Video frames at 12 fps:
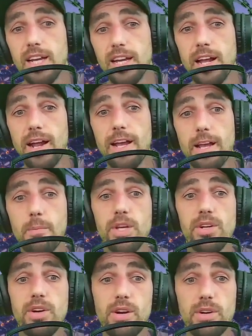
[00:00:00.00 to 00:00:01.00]
um, in
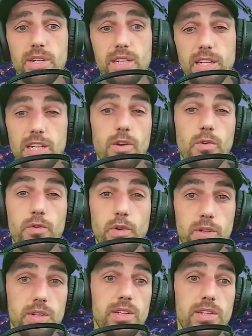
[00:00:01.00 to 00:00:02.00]
order to kind of
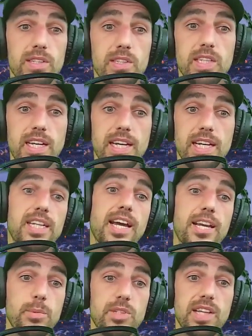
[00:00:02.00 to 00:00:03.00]
fund this uh,
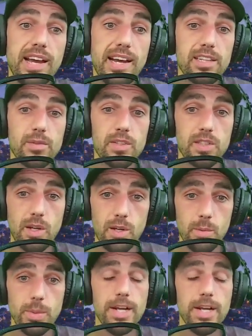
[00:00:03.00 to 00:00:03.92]
cannabis activist hub.